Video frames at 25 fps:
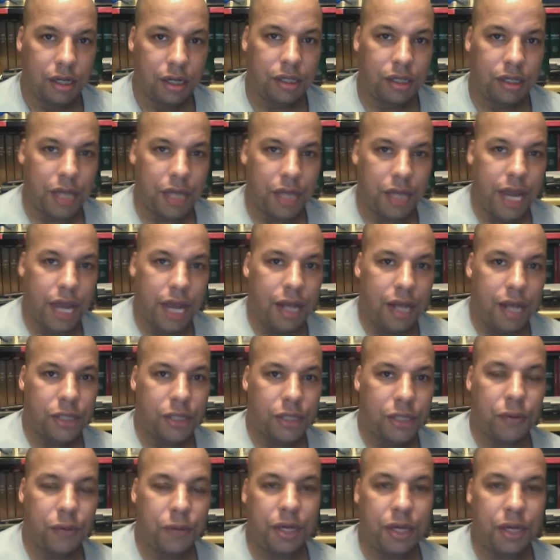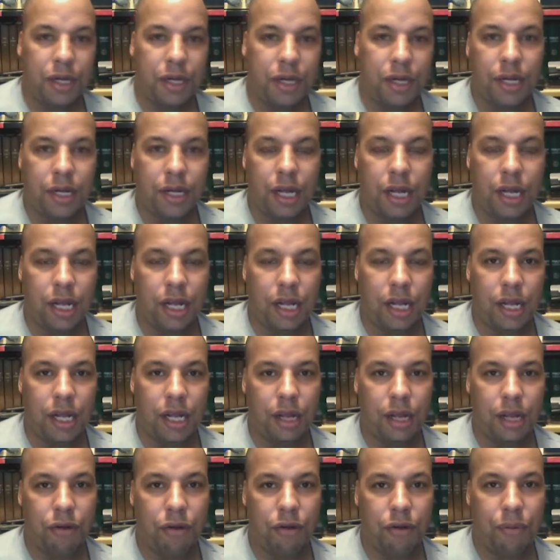Today I was reading a
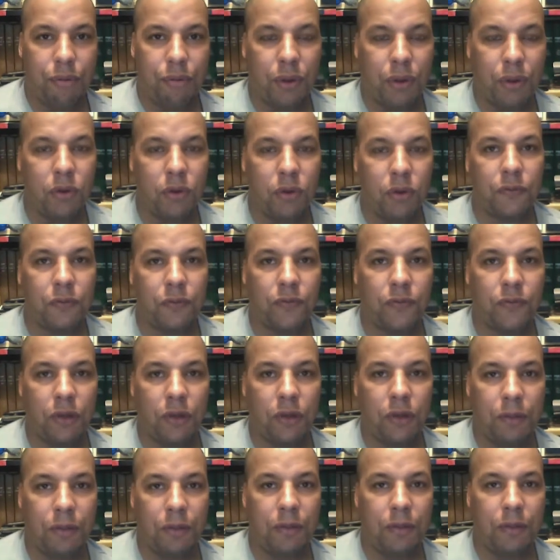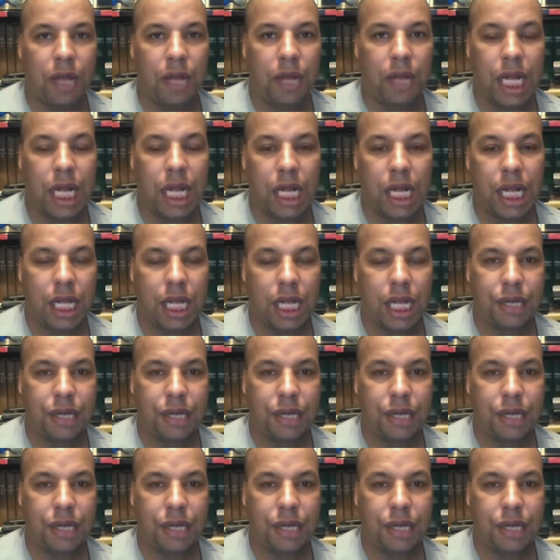report from a